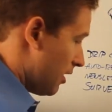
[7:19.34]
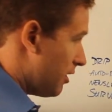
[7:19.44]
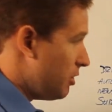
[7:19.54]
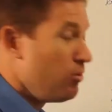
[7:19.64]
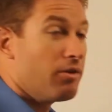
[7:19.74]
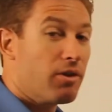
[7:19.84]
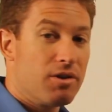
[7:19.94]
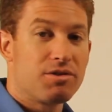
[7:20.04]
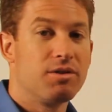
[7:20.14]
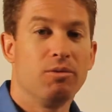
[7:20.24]
the
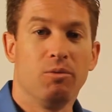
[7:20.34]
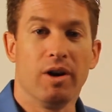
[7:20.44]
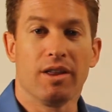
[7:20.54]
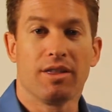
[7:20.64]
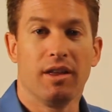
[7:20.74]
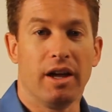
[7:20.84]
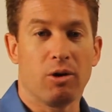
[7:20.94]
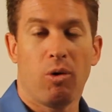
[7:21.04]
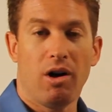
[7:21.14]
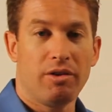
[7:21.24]
universe with a
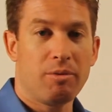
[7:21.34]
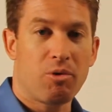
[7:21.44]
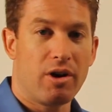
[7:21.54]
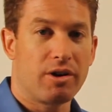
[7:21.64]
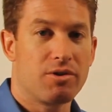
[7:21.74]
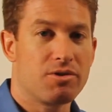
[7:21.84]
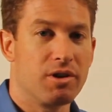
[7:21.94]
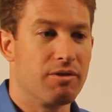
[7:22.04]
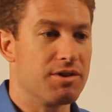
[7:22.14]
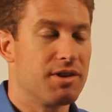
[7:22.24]
quality product or
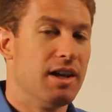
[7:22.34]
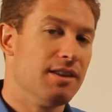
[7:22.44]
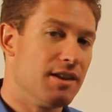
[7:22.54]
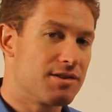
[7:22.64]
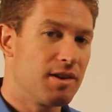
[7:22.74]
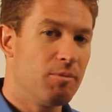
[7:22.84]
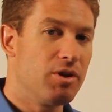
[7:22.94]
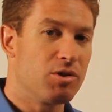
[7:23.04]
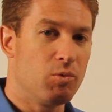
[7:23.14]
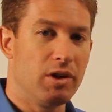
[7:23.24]
service that
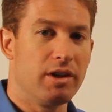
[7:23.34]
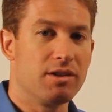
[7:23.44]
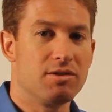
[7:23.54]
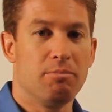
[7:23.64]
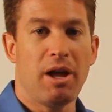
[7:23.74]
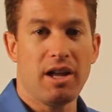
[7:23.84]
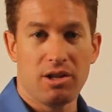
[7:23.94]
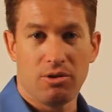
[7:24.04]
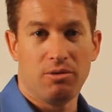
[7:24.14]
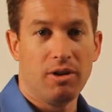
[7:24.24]
someone is willing to pay
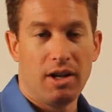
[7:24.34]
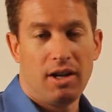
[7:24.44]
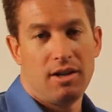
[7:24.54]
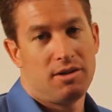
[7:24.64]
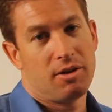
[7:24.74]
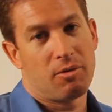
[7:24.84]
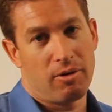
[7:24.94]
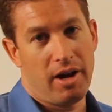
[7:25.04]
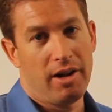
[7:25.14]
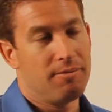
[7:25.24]
you to
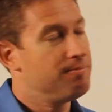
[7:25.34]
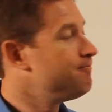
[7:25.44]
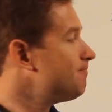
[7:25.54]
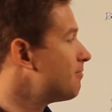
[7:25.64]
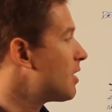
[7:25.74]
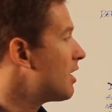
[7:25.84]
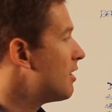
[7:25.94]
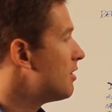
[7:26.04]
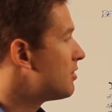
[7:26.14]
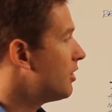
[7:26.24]
create.
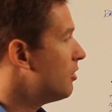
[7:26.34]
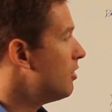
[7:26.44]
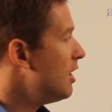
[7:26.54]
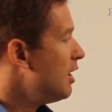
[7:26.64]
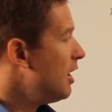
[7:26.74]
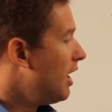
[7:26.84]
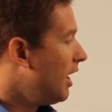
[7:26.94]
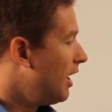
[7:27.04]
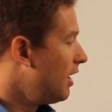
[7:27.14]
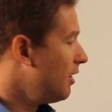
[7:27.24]
So
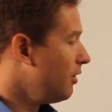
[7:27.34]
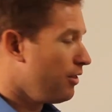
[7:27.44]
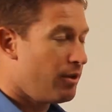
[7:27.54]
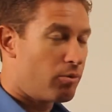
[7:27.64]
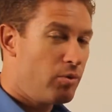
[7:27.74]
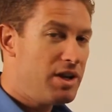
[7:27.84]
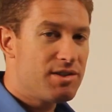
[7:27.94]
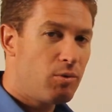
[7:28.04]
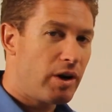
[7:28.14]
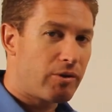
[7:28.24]
the
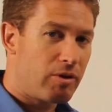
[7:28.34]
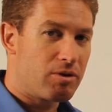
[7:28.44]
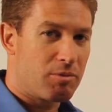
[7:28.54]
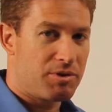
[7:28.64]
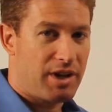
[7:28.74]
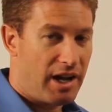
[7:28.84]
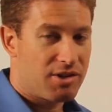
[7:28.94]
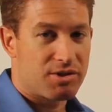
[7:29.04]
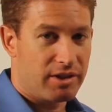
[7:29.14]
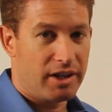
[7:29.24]
reason why GreenRope is
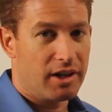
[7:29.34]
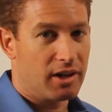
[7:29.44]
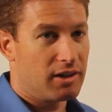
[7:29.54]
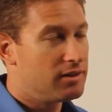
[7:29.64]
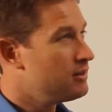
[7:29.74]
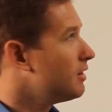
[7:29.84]
actually here,